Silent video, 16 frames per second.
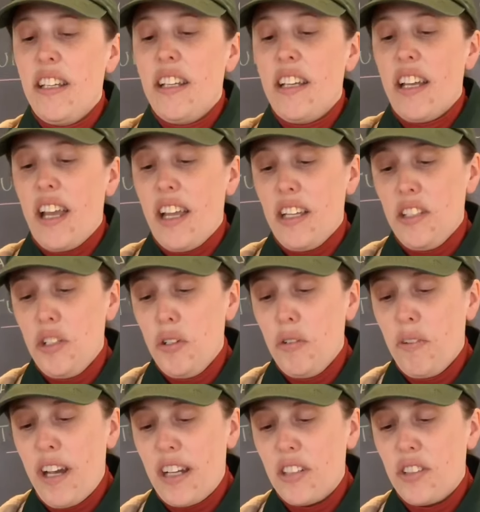and you
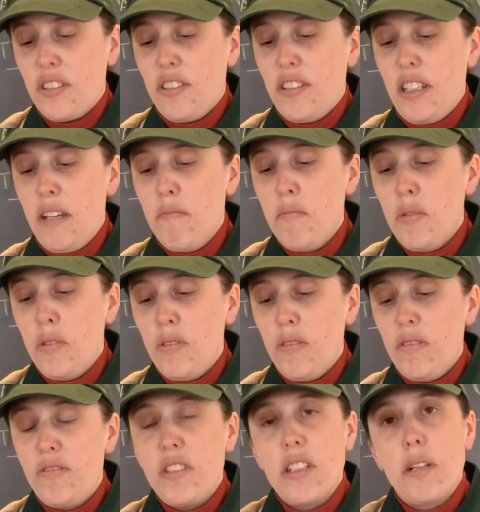actually
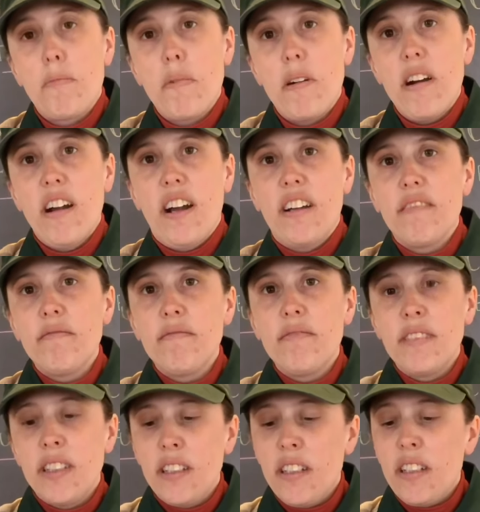moved it apart,
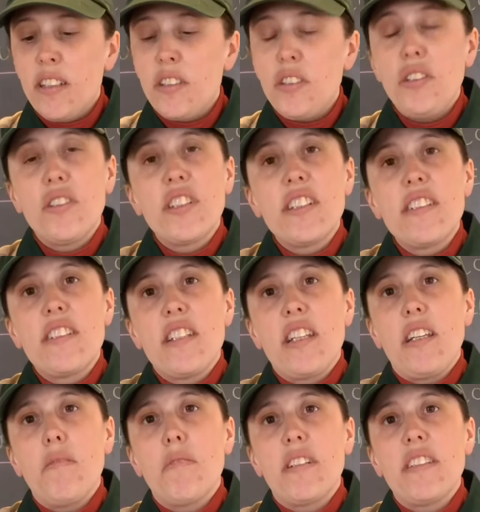you could
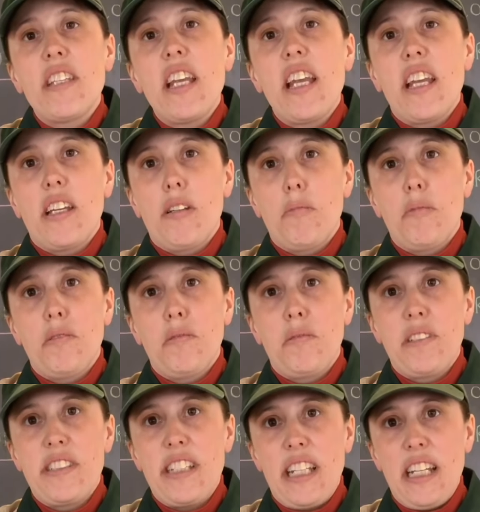see what the animal
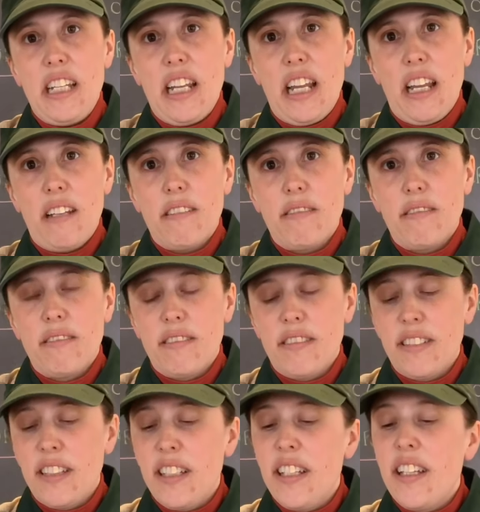was eating.
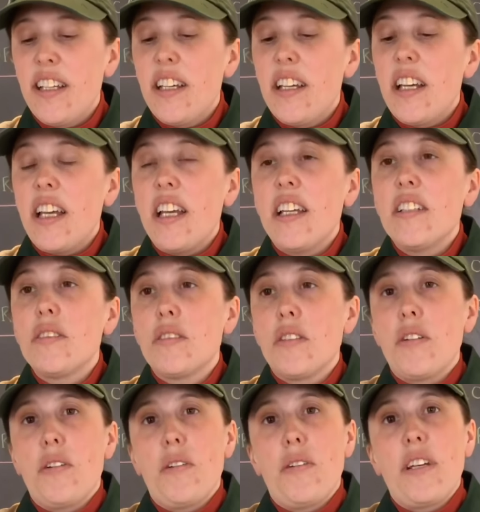
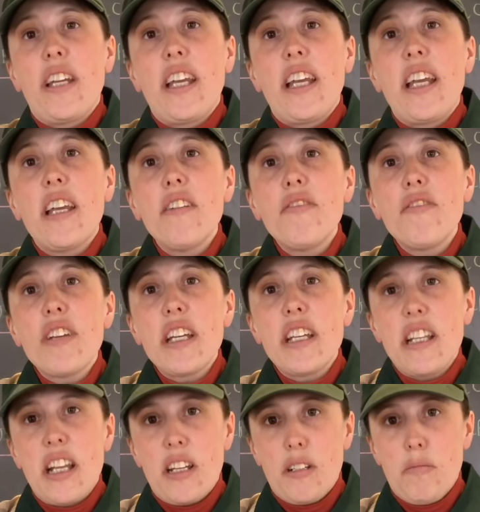So if an
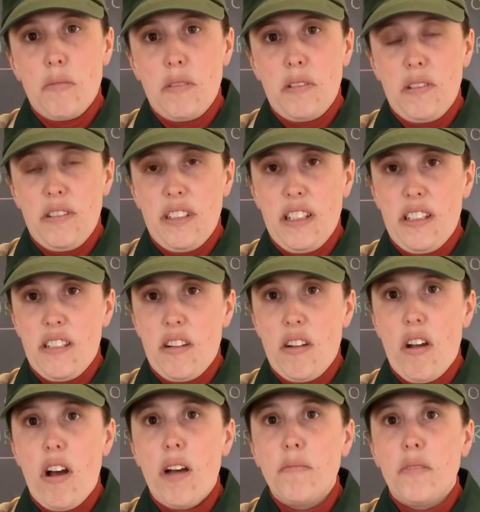animal is an
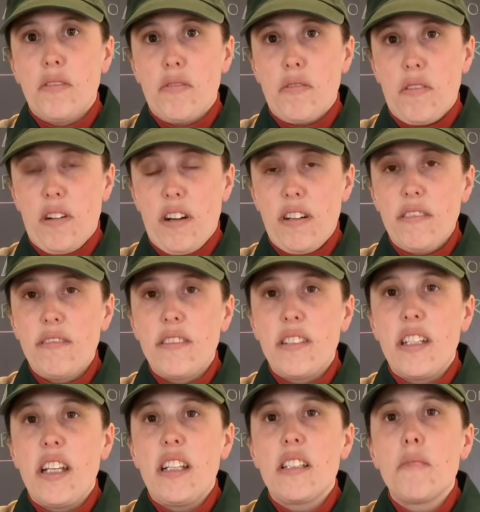omnivore,
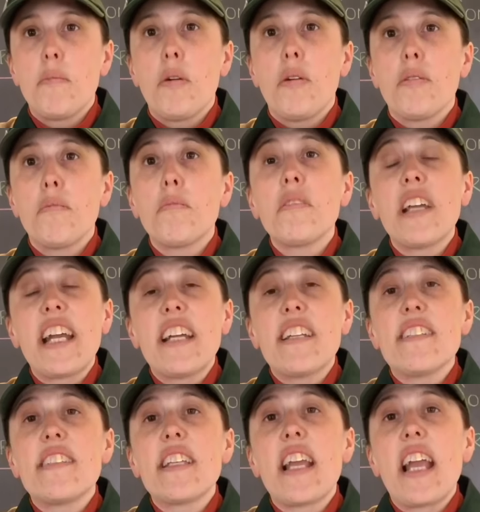eats both
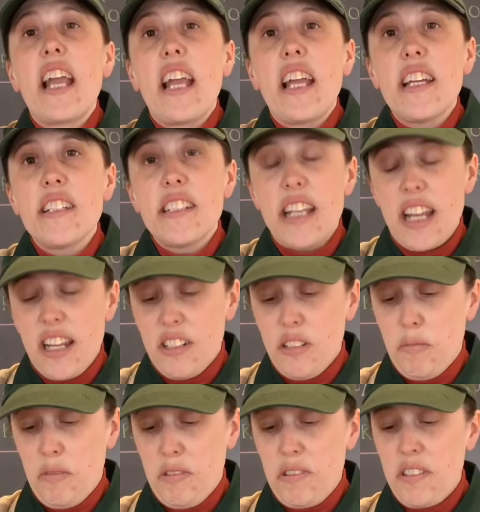plants and
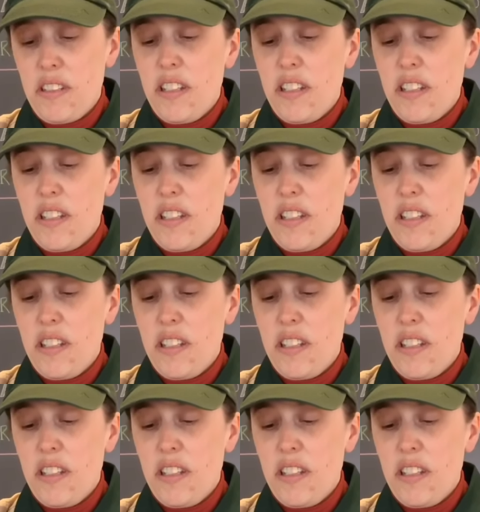animals,